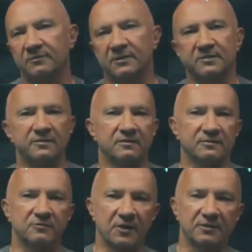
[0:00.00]
You can just
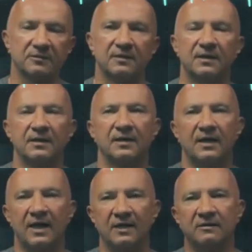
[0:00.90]
construct
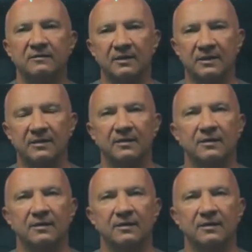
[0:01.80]
anything